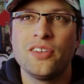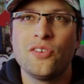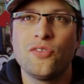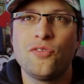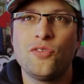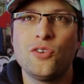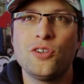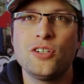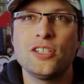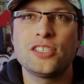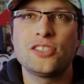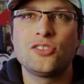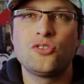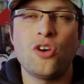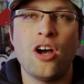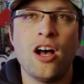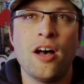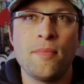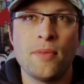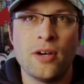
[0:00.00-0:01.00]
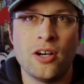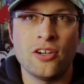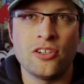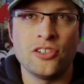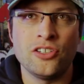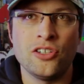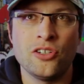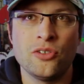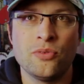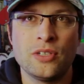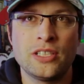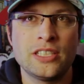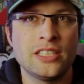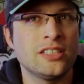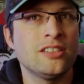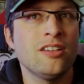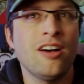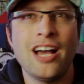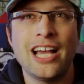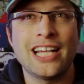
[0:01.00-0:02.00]
forced drama on you, which
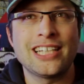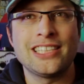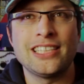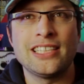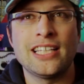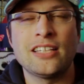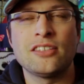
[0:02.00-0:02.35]
is not actually